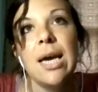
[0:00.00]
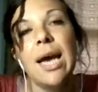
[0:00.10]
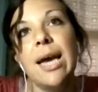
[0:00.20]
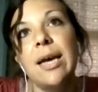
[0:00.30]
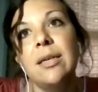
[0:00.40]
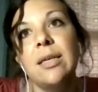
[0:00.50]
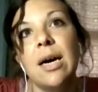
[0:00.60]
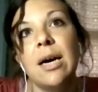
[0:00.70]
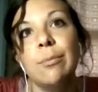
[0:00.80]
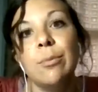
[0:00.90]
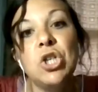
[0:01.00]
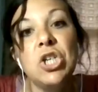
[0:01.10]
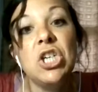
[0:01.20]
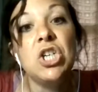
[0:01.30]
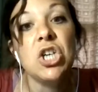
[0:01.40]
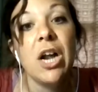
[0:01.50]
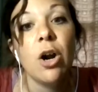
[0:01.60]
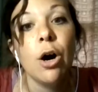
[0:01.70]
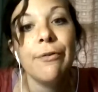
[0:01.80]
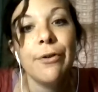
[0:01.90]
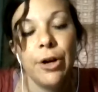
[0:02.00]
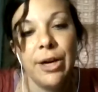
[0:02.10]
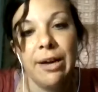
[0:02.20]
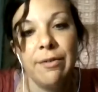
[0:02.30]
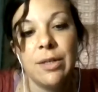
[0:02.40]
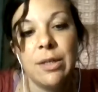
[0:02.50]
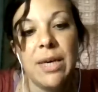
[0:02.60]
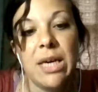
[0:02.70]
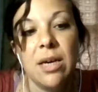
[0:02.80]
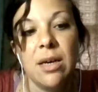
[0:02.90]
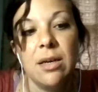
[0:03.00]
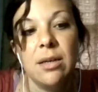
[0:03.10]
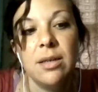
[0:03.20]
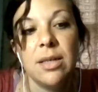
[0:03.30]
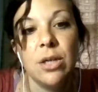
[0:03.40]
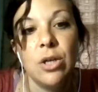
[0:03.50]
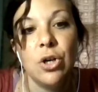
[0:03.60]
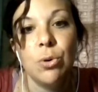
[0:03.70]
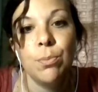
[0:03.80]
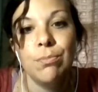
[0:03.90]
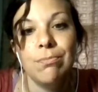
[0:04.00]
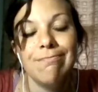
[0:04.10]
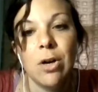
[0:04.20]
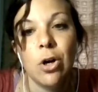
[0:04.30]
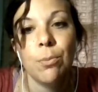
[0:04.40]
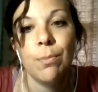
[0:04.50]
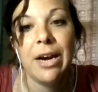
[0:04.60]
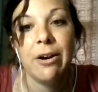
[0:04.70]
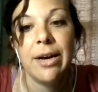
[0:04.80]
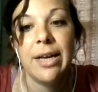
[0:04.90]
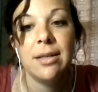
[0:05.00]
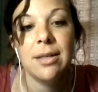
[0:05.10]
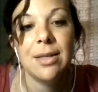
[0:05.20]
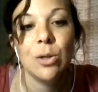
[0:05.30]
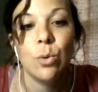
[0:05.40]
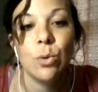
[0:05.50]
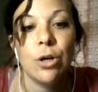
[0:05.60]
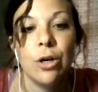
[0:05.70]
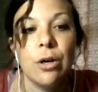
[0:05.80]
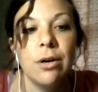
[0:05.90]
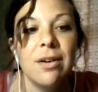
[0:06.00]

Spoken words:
And she shut off her gift because, you know, her parents told her